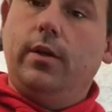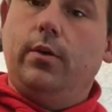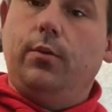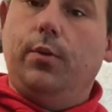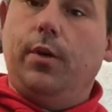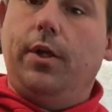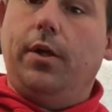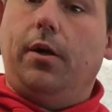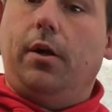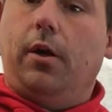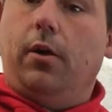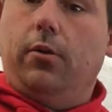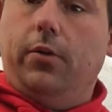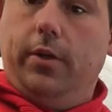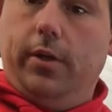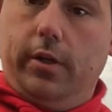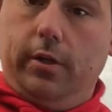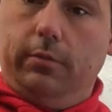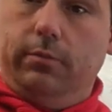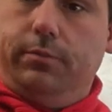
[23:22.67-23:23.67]
We are all
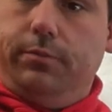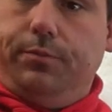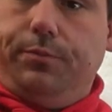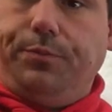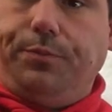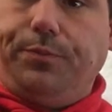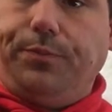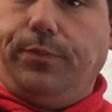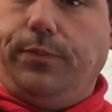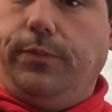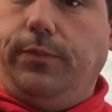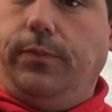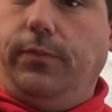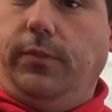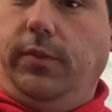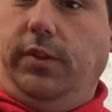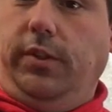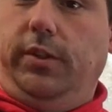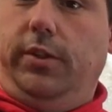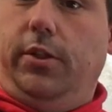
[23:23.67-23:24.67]
done.
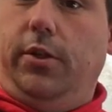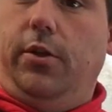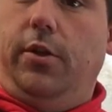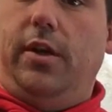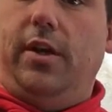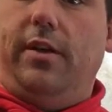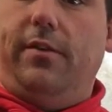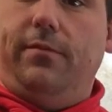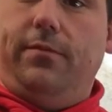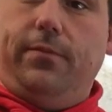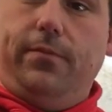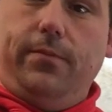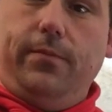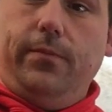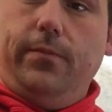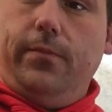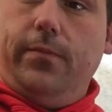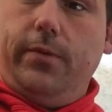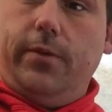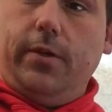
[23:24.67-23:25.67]
You have
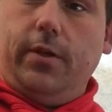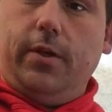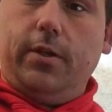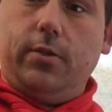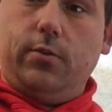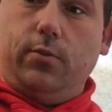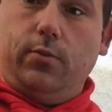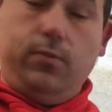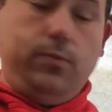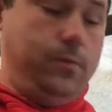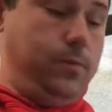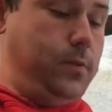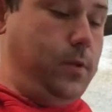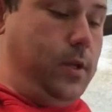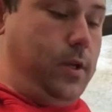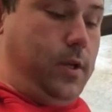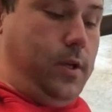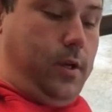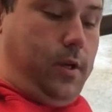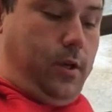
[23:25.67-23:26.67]
just
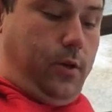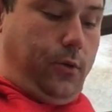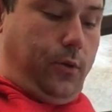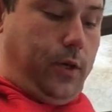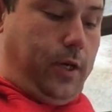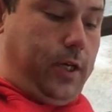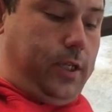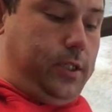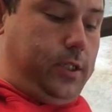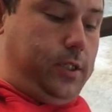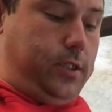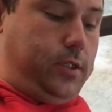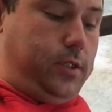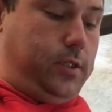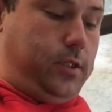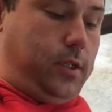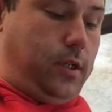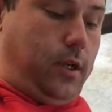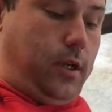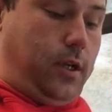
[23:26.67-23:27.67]

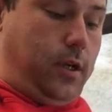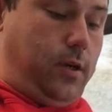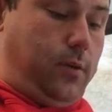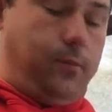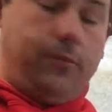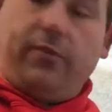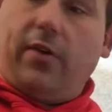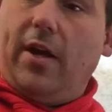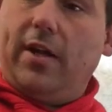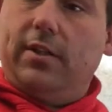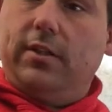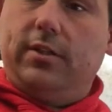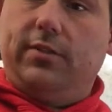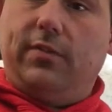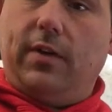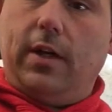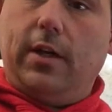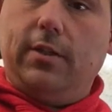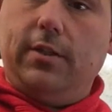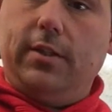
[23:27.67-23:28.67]
watched Franklin's
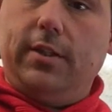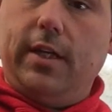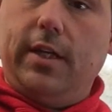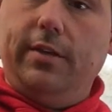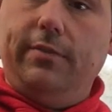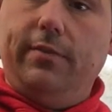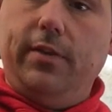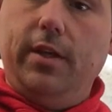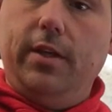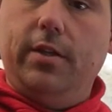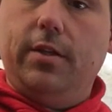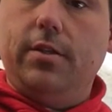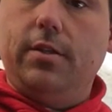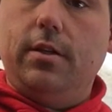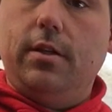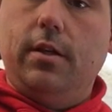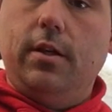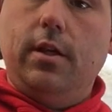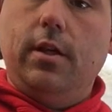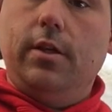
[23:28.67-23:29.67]
Fire Safety
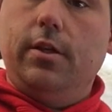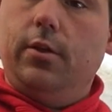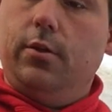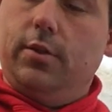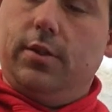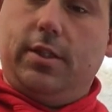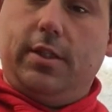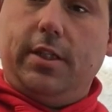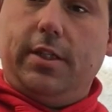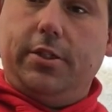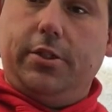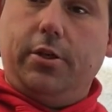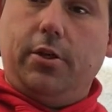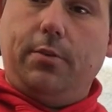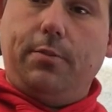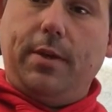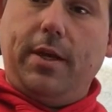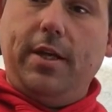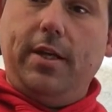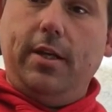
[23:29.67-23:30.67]
do a 6-year
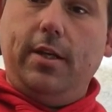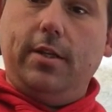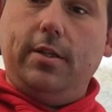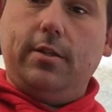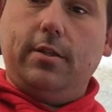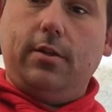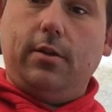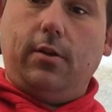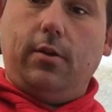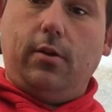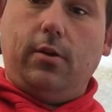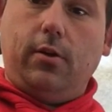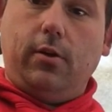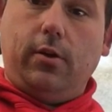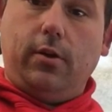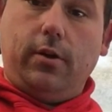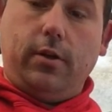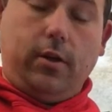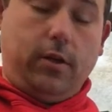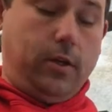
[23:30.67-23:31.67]
maintenance
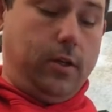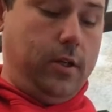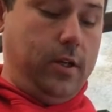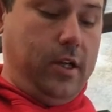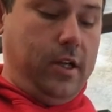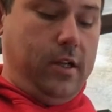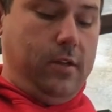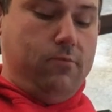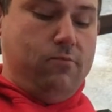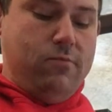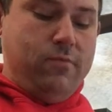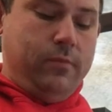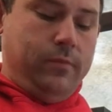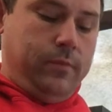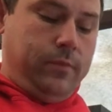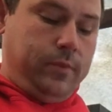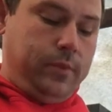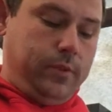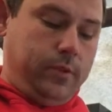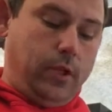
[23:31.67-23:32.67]
on a
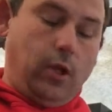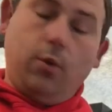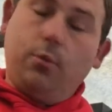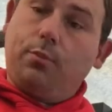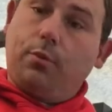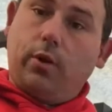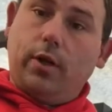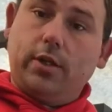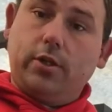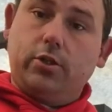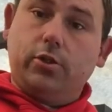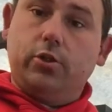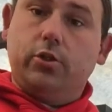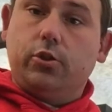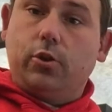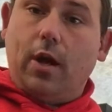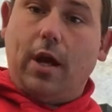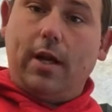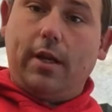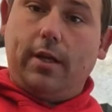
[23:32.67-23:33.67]
low pressure
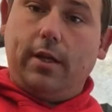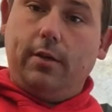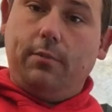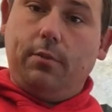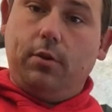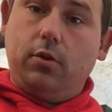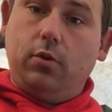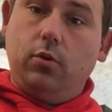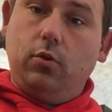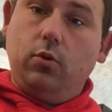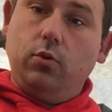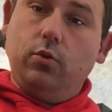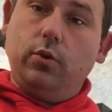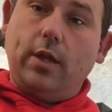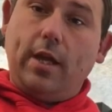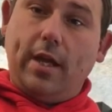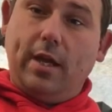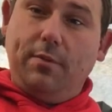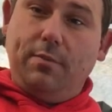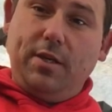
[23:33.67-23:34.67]
dry chemical
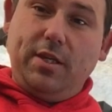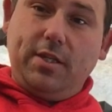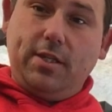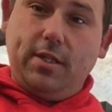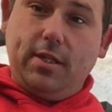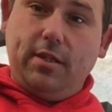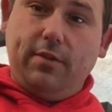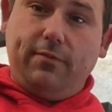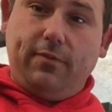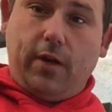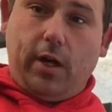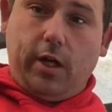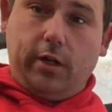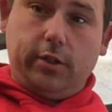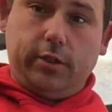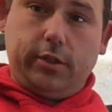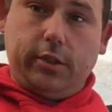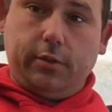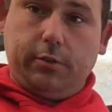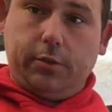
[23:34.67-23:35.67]
ABC fire
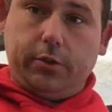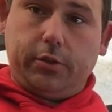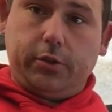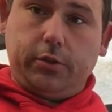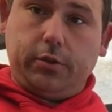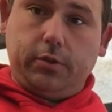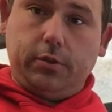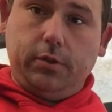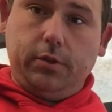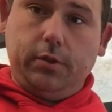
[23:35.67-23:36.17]
extinguisher.